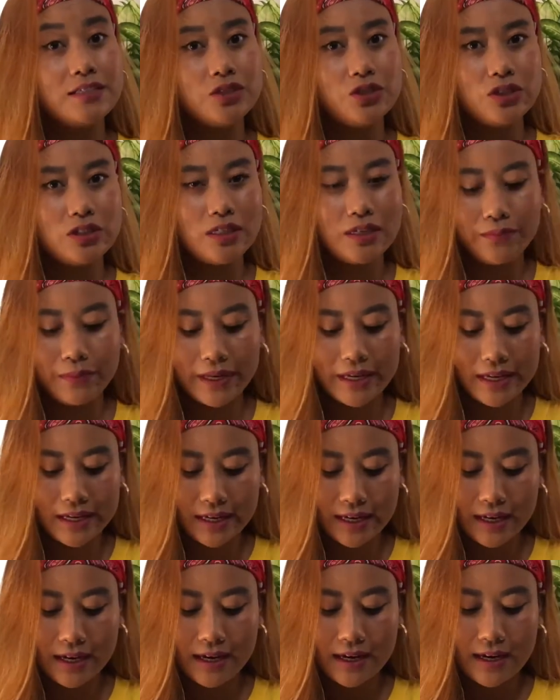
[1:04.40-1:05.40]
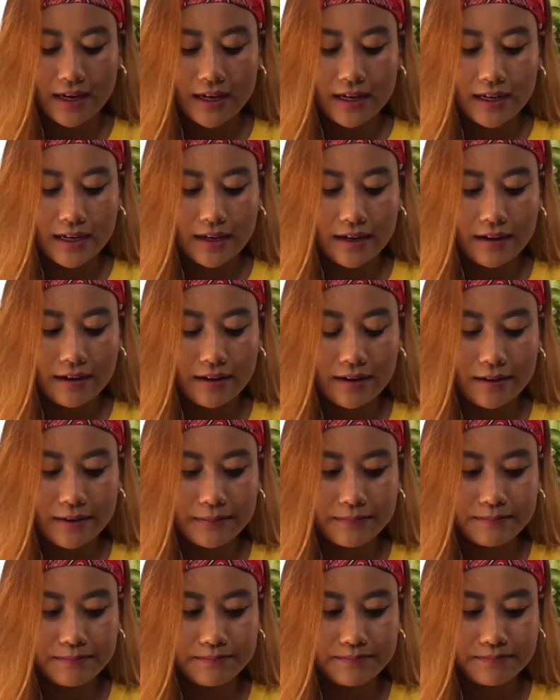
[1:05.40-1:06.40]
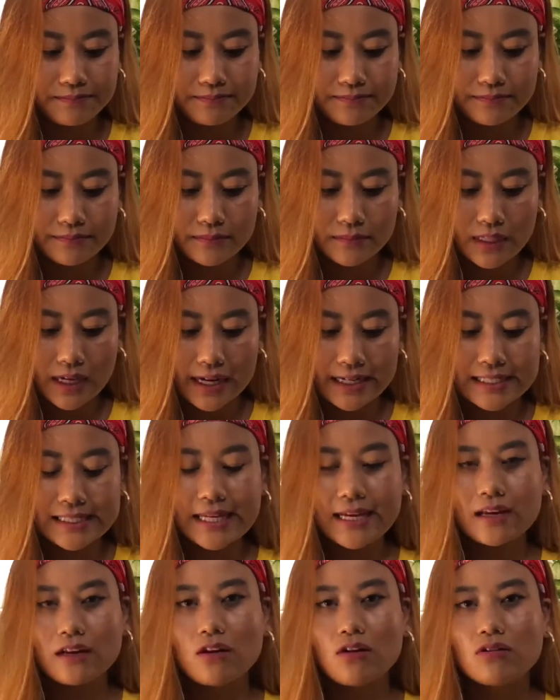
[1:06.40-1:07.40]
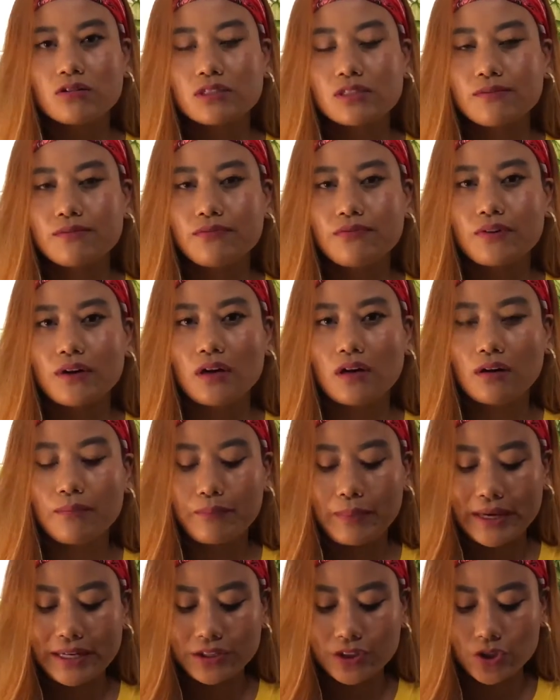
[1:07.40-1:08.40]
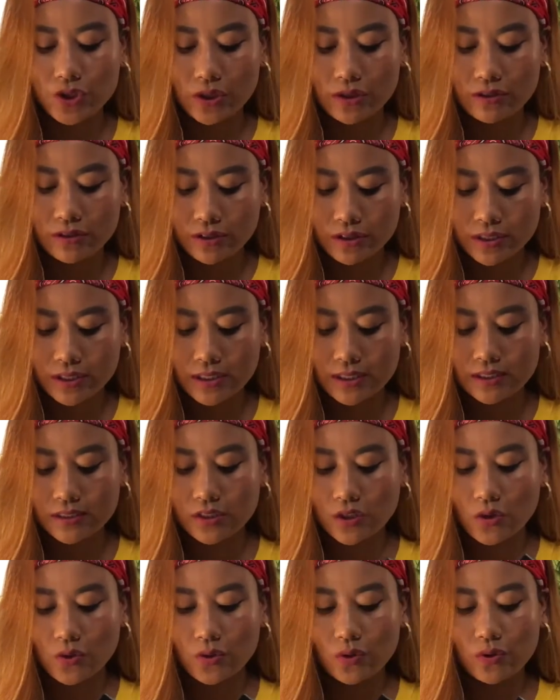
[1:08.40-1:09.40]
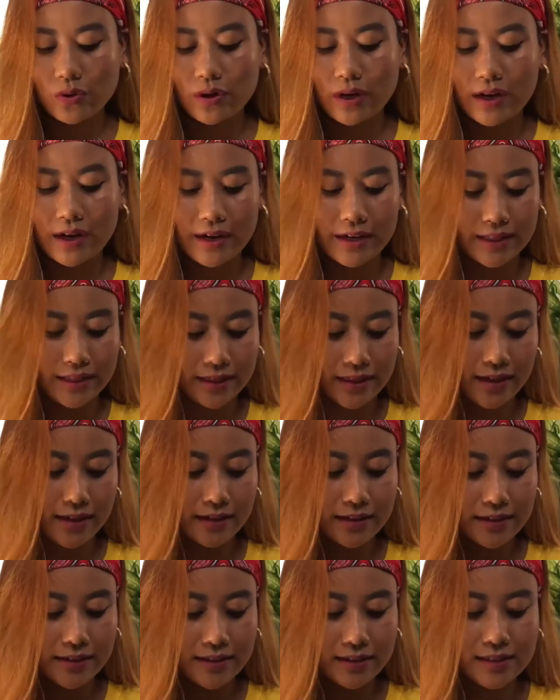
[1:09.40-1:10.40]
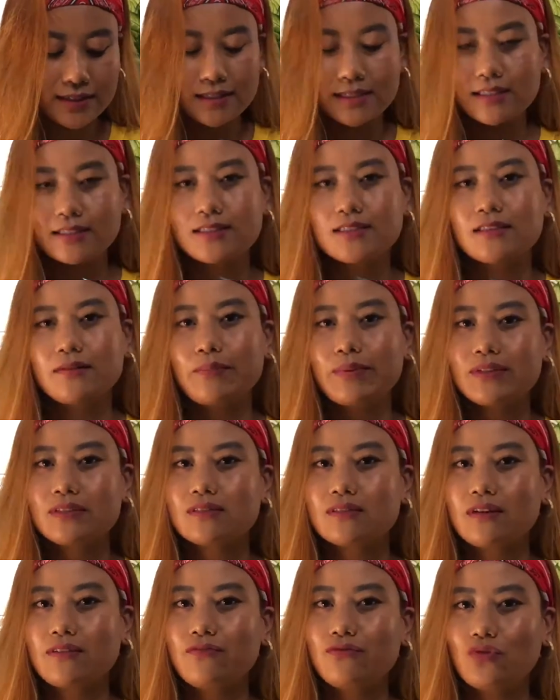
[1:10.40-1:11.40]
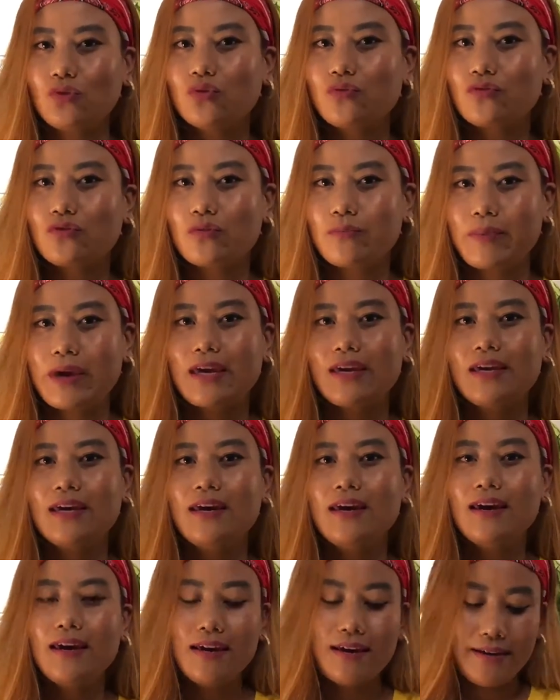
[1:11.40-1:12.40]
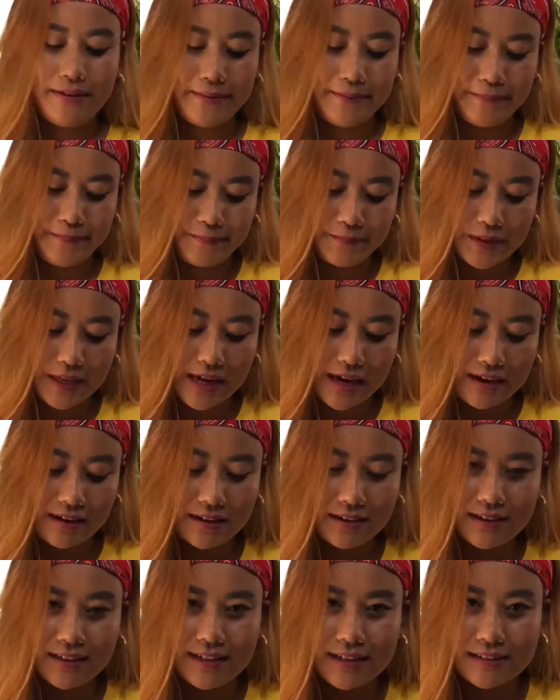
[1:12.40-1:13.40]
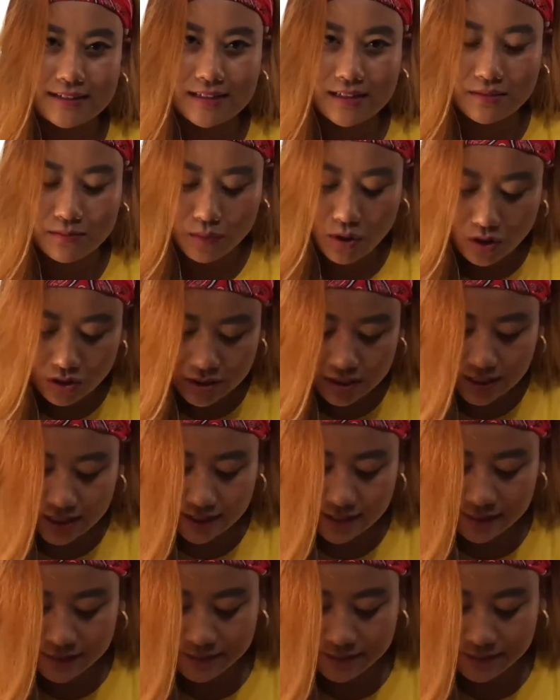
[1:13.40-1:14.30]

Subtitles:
GB. I take a lot of pictures, so I think this is the best iPhone for me. Okay, let's unbox them.